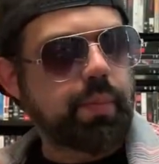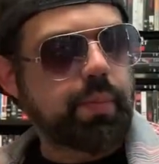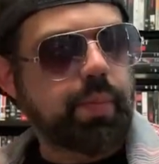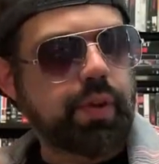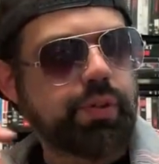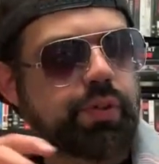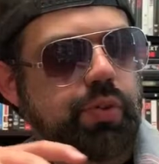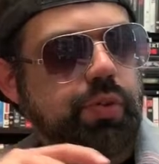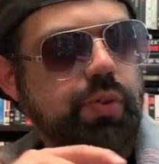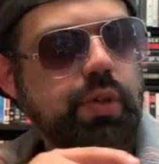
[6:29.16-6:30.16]
Part
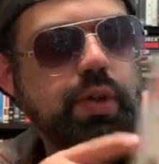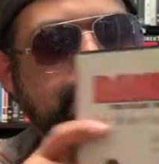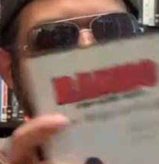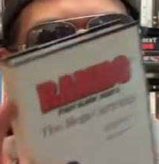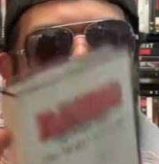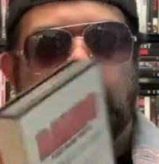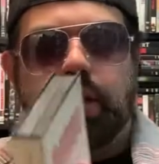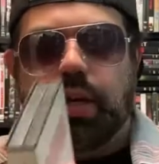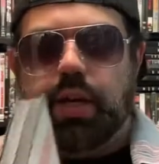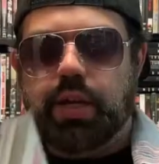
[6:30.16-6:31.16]
2,
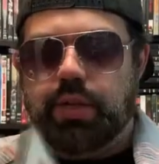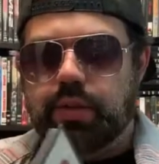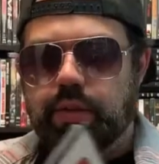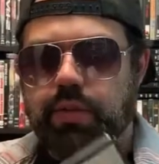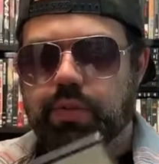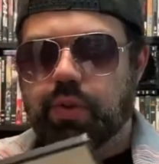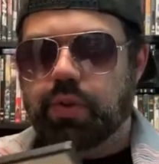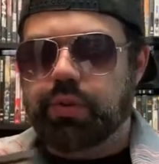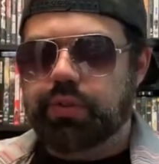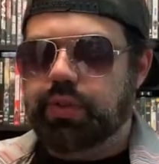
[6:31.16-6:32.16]
and of
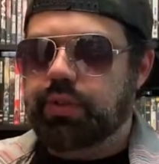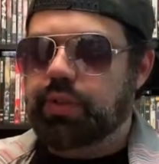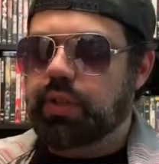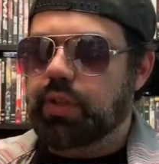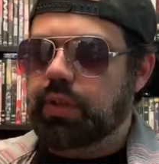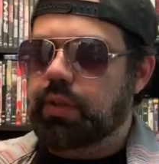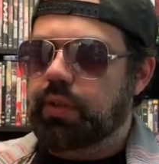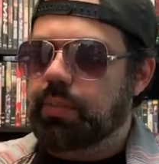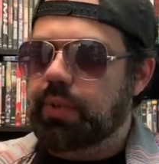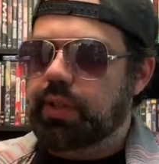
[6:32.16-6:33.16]
course it's a
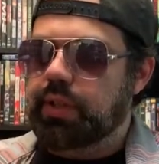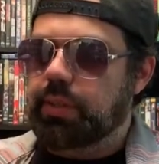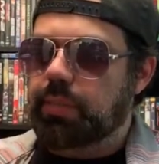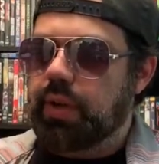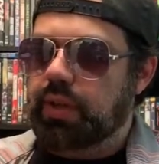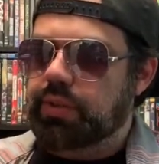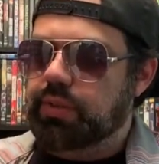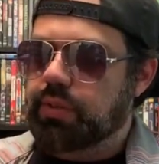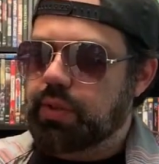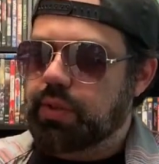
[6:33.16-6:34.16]
complete in
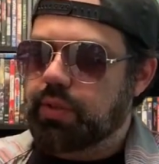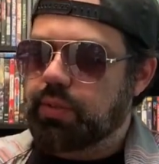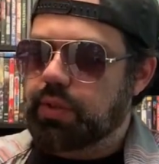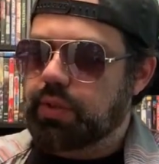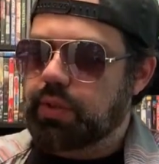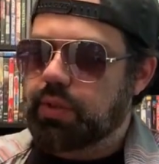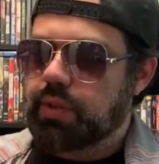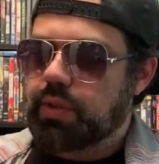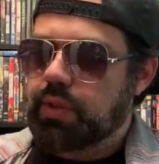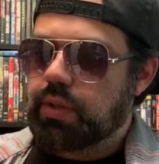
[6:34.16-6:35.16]
box with the
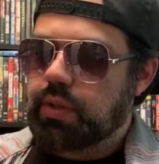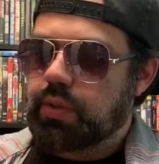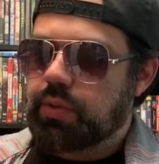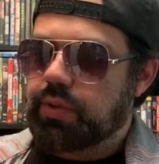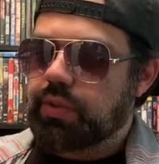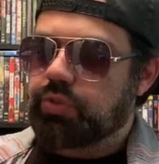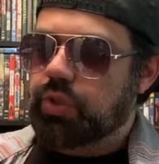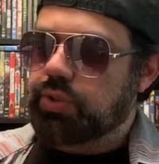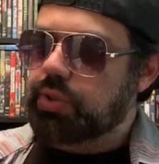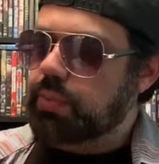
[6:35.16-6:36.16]

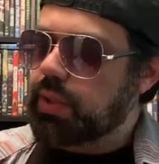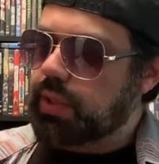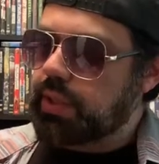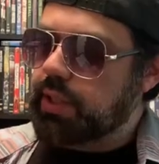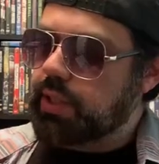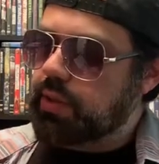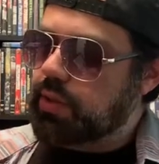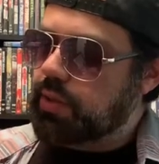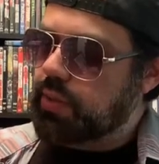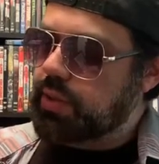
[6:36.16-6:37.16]
instruction booklet,
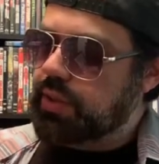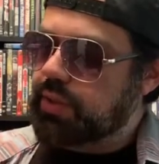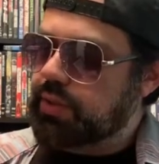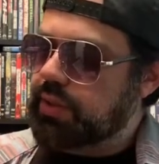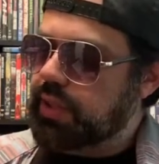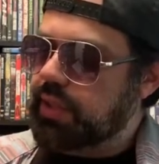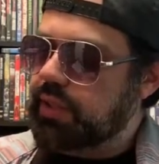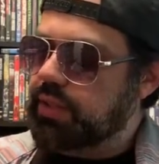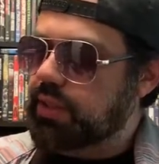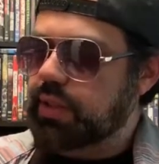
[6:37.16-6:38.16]
with the
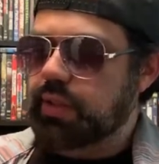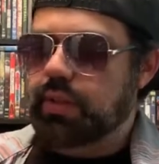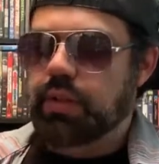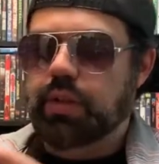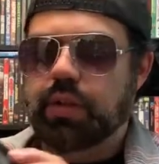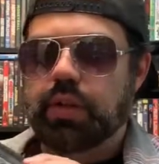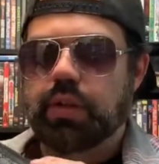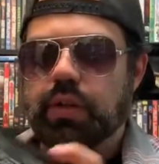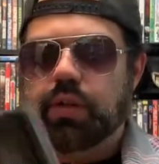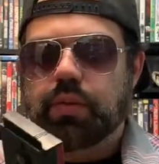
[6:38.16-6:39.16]
disc,
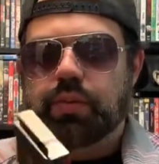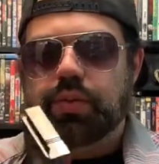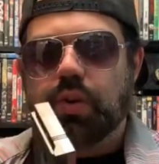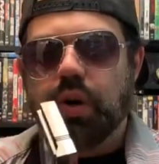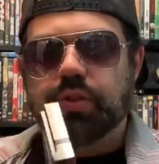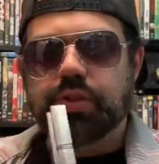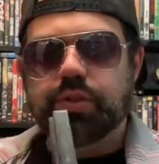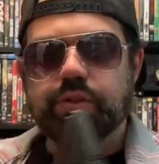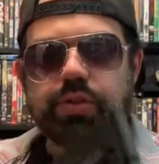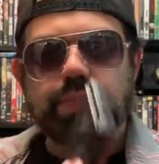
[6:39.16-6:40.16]
with the
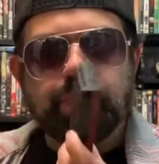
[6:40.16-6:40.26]
cartridge.